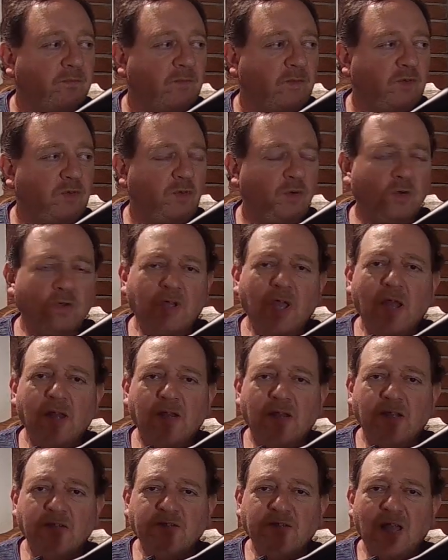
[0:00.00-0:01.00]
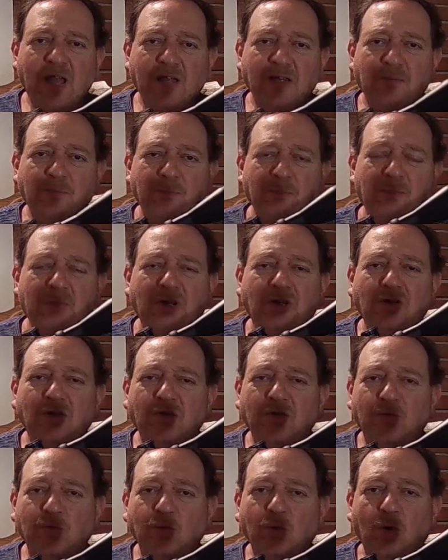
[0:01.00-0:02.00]
So again, that's kind of middle
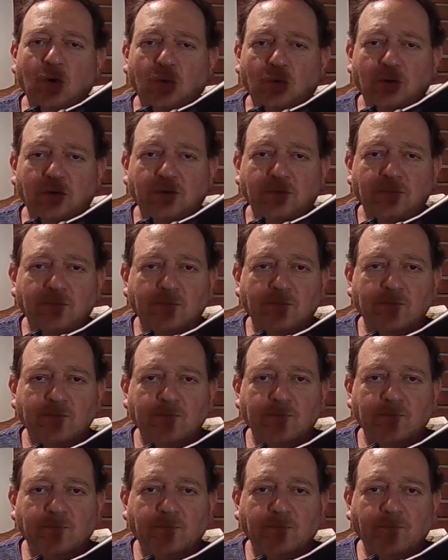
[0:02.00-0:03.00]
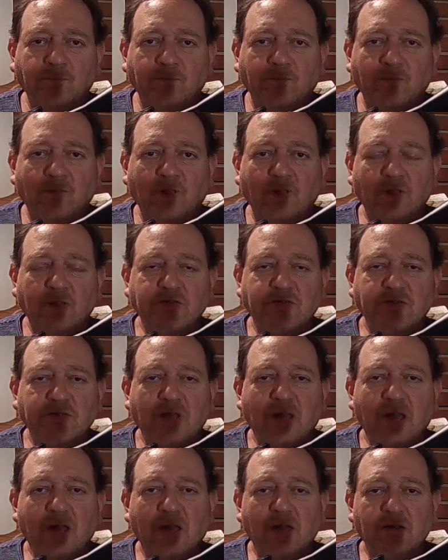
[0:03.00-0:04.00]
of the road. It's
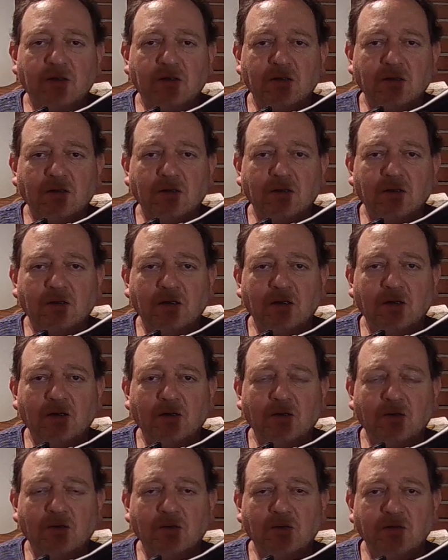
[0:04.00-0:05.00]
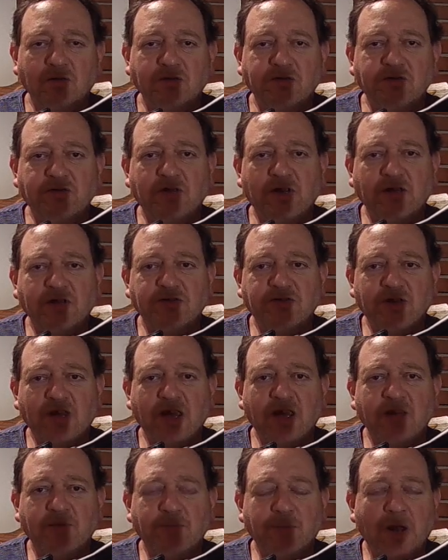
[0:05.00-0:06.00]
not you know,
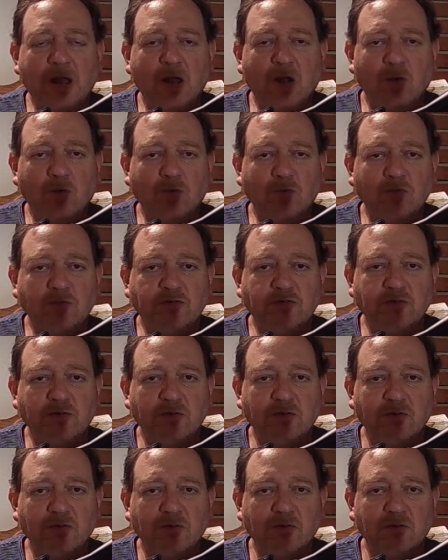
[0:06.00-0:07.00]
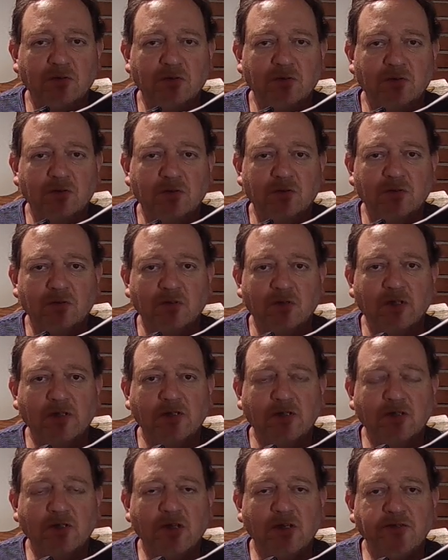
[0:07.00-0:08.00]
6-8 pounds, like
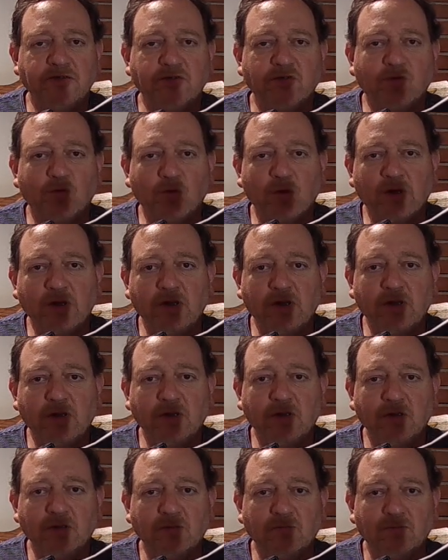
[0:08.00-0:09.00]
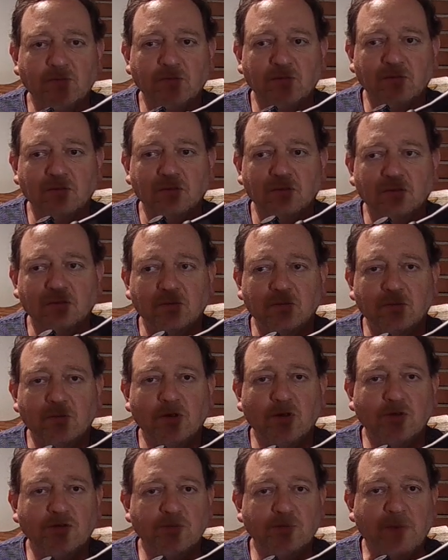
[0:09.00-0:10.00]
a nice gritty
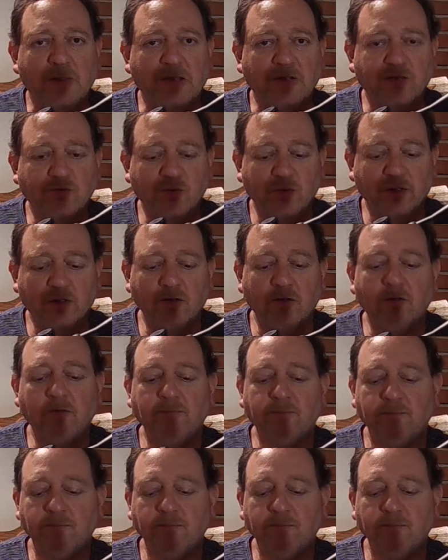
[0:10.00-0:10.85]
mil-spec trigger.